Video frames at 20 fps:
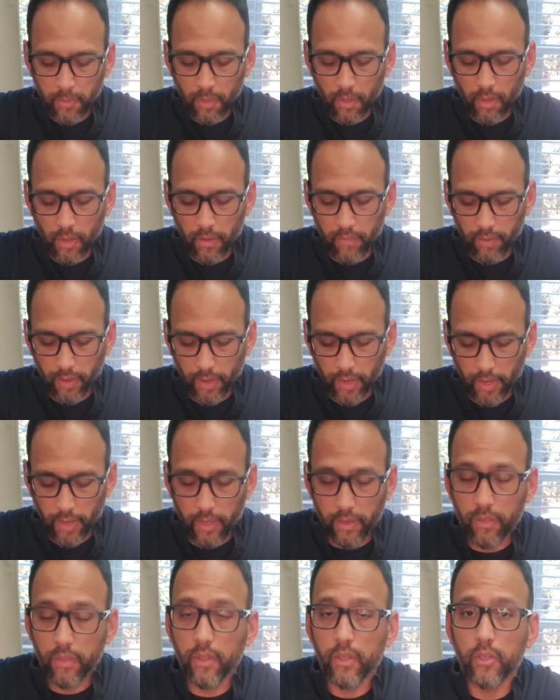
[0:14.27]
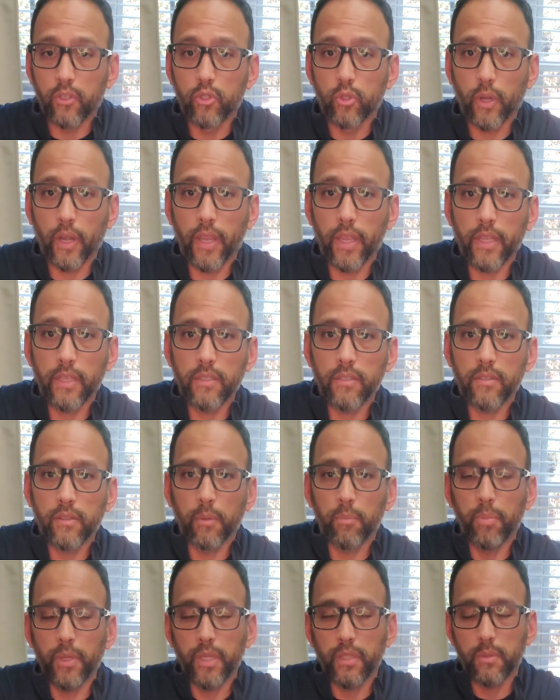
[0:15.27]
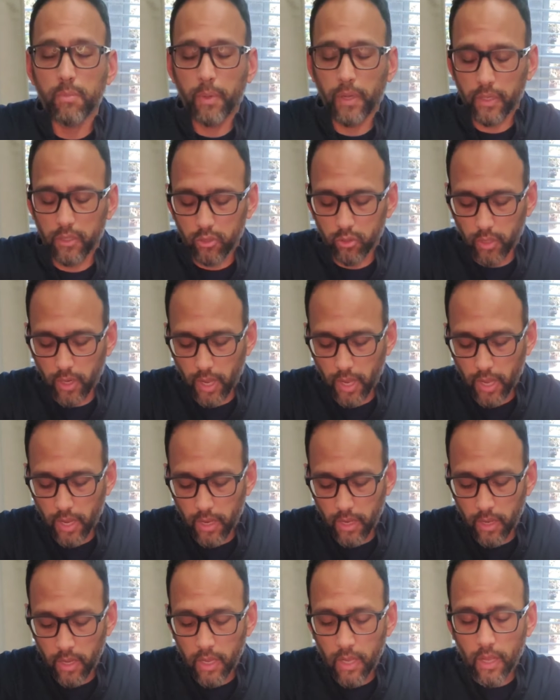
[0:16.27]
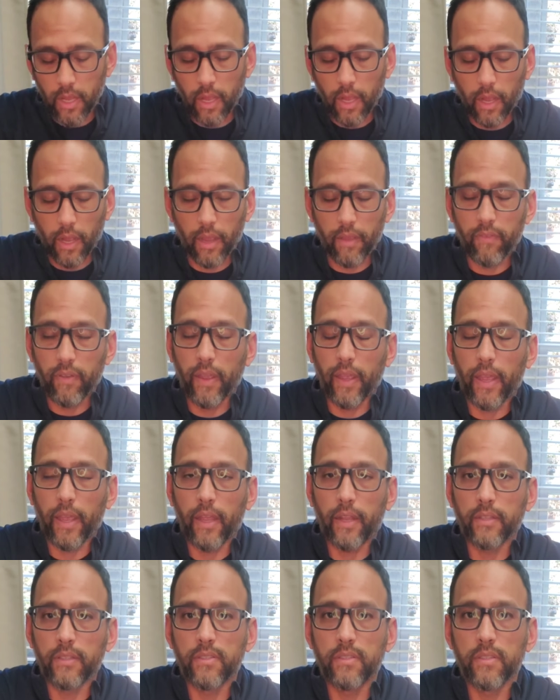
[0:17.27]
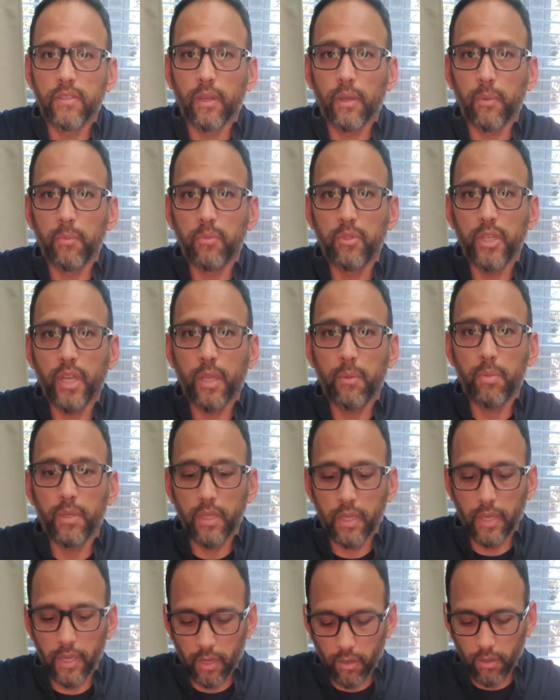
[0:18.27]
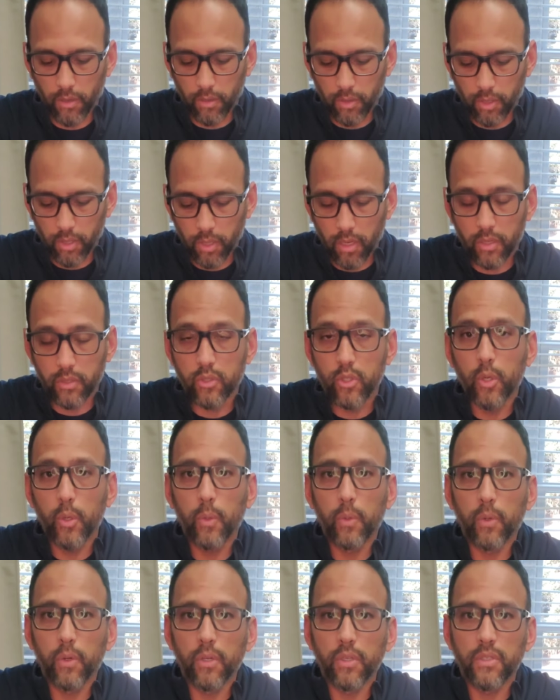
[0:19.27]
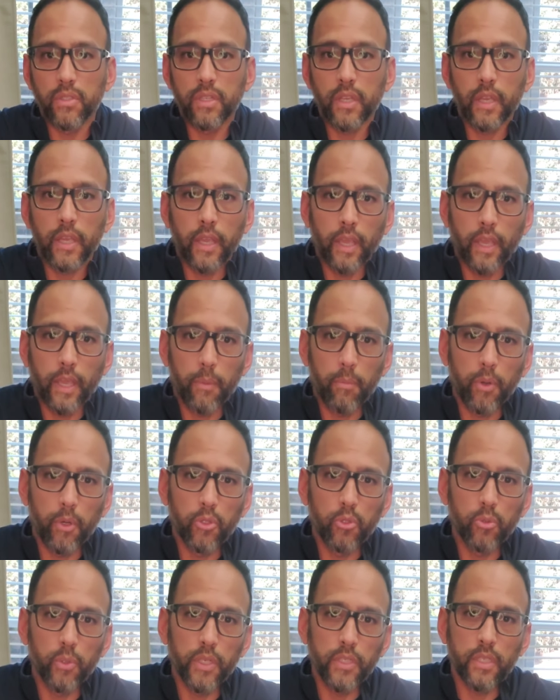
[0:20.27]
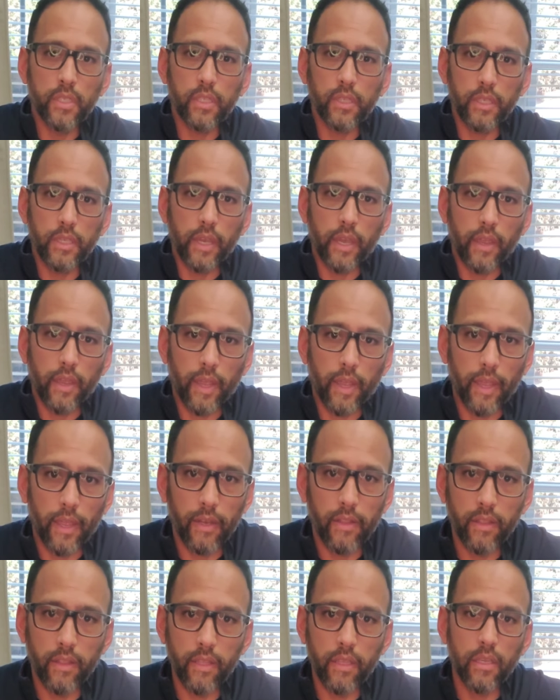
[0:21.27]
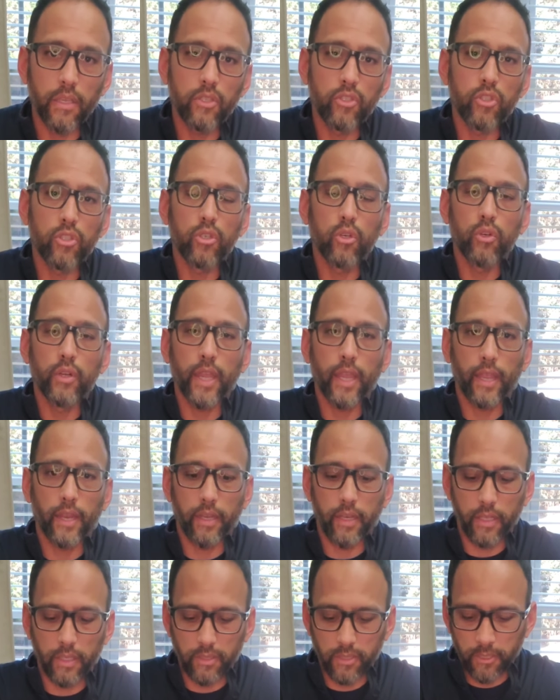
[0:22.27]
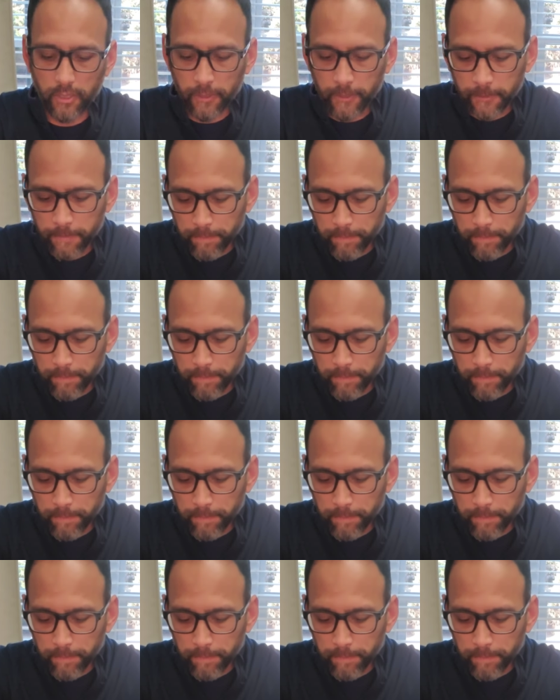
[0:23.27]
I've had the Dre's, the Beats by Dre. I've had some JBL Contours, and most recently I had the Skull Candies.